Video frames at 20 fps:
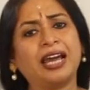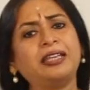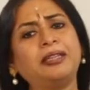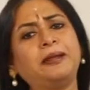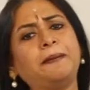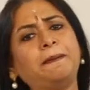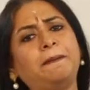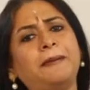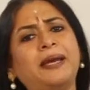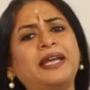and
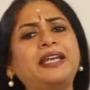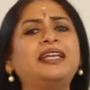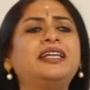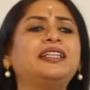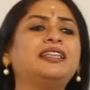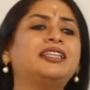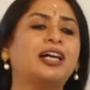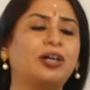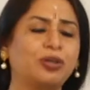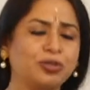the
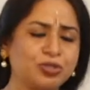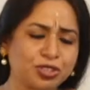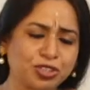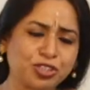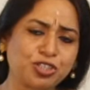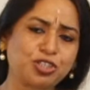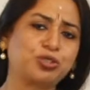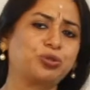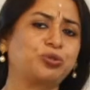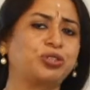many
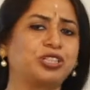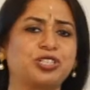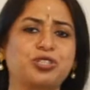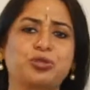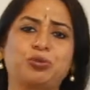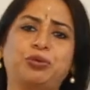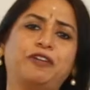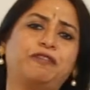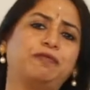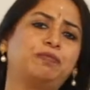thousand
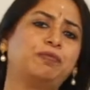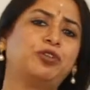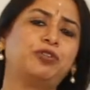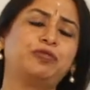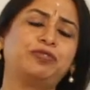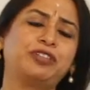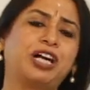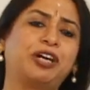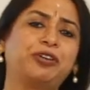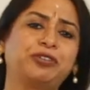students who have
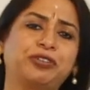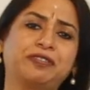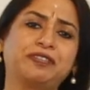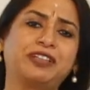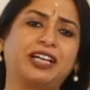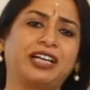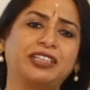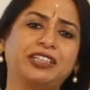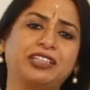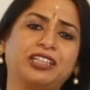moved out of
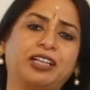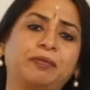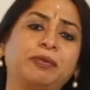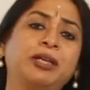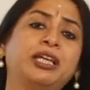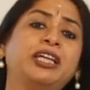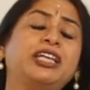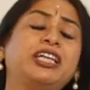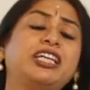Gandhigram.